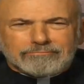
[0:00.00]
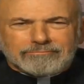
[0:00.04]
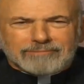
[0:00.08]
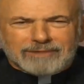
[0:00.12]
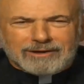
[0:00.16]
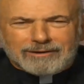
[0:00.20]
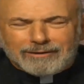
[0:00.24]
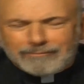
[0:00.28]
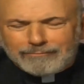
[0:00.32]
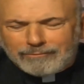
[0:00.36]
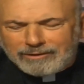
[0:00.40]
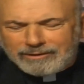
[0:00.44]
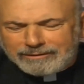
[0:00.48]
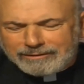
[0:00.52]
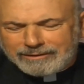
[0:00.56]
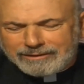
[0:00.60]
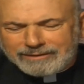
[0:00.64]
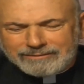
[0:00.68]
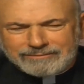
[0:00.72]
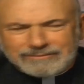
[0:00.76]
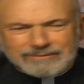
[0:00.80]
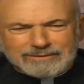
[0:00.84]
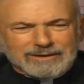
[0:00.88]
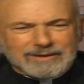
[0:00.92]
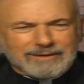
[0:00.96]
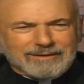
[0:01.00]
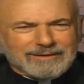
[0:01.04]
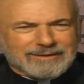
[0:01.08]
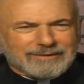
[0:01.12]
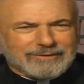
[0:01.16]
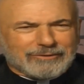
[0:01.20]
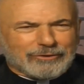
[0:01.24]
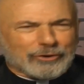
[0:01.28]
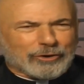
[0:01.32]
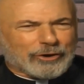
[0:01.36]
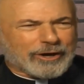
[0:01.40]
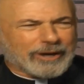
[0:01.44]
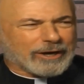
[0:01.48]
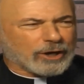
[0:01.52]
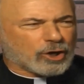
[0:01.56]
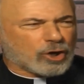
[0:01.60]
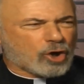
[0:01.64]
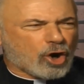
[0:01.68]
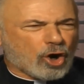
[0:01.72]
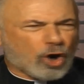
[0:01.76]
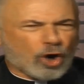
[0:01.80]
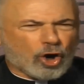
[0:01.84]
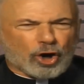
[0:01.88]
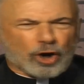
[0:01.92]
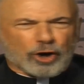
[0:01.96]
You know, when you get a
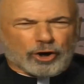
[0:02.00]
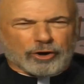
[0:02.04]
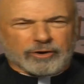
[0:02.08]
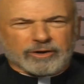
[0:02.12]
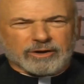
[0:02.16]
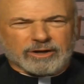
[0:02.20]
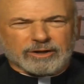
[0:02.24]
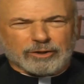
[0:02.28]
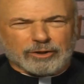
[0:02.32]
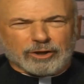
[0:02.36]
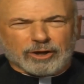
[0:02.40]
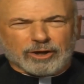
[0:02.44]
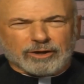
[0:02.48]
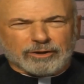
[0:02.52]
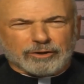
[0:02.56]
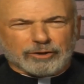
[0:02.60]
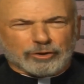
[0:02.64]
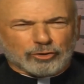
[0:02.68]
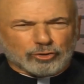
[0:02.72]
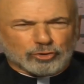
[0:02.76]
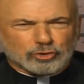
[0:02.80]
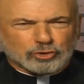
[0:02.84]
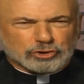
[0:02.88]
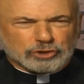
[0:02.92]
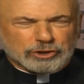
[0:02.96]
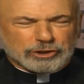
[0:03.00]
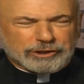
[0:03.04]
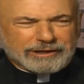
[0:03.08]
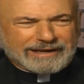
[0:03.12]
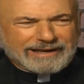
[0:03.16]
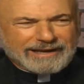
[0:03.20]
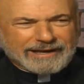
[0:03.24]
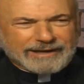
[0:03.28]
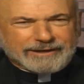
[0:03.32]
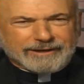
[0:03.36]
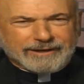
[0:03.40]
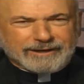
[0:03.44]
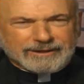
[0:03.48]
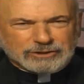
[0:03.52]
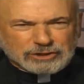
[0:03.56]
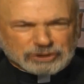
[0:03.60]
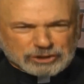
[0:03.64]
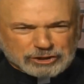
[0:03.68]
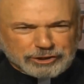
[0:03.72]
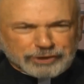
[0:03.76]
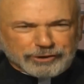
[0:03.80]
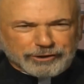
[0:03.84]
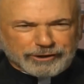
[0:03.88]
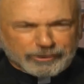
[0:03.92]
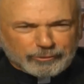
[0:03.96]
car, you usually get a
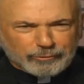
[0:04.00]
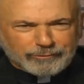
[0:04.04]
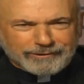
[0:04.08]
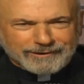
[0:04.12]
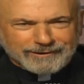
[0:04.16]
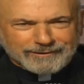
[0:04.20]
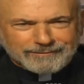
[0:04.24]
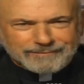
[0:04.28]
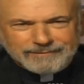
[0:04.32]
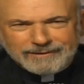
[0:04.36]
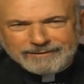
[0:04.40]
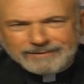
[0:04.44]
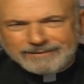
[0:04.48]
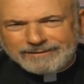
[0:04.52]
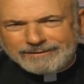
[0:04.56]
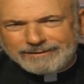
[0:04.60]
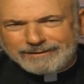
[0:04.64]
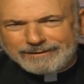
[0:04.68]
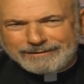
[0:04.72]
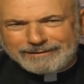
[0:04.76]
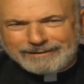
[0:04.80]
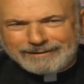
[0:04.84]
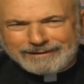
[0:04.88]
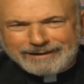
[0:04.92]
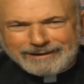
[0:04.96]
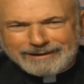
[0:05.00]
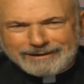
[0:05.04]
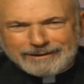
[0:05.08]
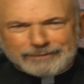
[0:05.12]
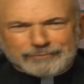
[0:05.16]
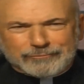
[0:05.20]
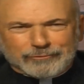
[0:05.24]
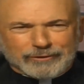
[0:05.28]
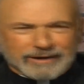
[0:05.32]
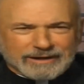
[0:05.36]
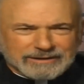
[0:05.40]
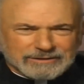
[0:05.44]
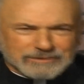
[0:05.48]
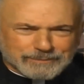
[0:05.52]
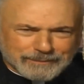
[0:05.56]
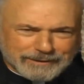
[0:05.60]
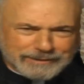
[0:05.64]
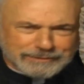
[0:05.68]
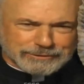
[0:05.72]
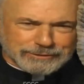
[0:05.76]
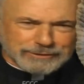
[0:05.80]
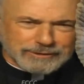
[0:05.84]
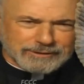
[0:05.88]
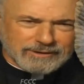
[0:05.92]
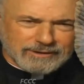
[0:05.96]
steering wheel, and you get a
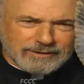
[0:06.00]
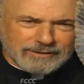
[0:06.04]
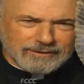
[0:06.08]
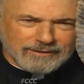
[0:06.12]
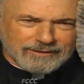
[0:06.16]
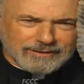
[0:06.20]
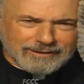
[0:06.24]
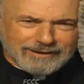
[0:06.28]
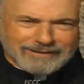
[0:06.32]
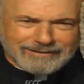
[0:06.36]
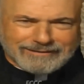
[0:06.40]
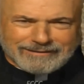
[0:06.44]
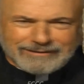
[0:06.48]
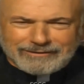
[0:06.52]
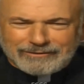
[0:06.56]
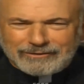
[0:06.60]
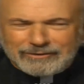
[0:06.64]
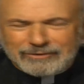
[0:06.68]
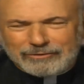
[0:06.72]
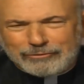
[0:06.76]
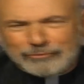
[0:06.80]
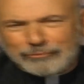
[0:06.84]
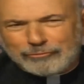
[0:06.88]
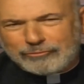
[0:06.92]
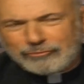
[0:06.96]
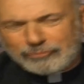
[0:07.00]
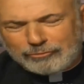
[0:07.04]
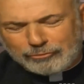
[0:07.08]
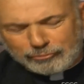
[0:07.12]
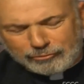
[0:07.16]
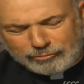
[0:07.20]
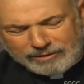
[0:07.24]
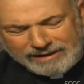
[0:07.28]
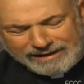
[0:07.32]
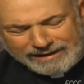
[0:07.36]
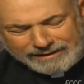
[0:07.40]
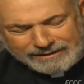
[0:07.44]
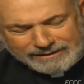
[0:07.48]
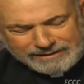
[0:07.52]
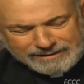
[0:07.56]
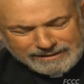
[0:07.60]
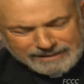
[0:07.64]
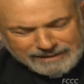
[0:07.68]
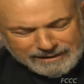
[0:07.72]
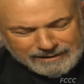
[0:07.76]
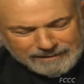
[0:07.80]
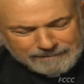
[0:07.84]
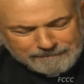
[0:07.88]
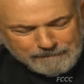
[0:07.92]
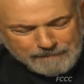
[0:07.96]
transmission, and you get,
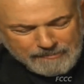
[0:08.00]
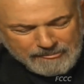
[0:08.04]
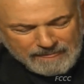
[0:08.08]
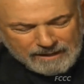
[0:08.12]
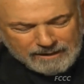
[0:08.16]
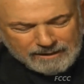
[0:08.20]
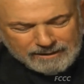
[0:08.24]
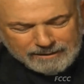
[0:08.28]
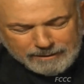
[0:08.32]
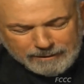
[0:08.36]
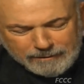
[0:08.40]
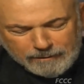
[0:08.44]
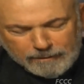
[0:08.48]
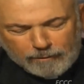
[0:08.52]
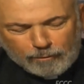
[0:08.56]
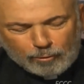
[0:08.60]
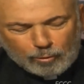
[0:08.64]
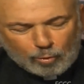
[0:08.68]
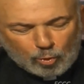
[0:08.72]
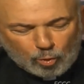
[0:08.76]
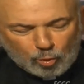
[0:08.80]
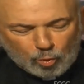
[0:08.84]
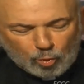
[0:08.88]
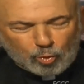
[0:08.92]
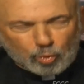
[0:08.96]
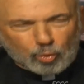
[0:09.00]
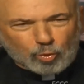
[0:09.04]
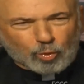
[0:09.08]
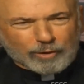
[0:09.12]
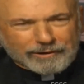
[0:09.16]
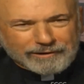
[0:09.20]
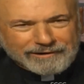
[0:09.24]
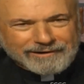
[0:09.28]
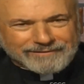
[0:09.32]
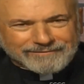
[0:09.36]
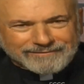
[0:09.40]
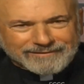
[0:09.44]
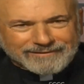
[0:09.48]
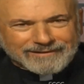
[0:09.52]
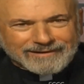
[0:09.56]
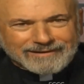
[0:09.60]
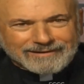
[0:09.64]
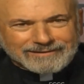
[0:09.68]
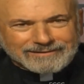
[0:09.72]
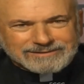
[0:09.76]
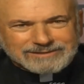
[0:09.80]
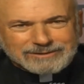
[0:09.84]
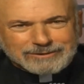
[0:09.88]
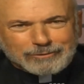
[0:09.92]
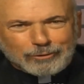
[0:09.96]
you know, whatever
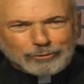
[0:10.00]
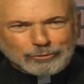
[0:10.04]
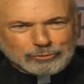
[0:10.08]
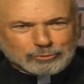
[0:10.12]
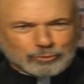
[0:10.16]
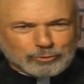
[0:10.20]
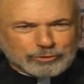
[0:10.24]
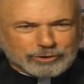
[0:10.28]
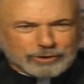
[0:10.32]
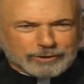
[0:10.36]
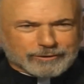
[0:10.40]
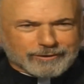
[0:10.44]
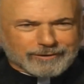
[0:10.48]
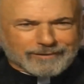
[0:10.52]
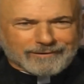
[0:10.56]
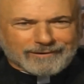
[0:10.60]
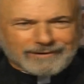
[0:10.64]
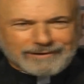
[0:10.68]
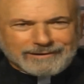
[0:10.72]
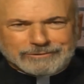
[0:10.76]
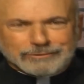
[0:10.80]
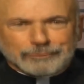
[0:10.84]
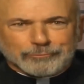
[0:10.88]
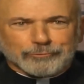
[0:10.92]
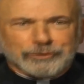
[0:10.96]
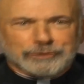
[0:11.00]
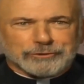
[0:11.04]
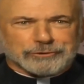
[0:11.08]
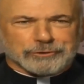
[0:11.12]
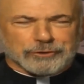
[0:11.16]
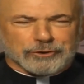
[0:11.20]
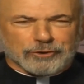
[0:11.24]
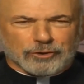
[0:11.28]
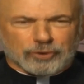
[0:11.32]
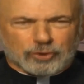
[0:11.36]
else goes with the car as original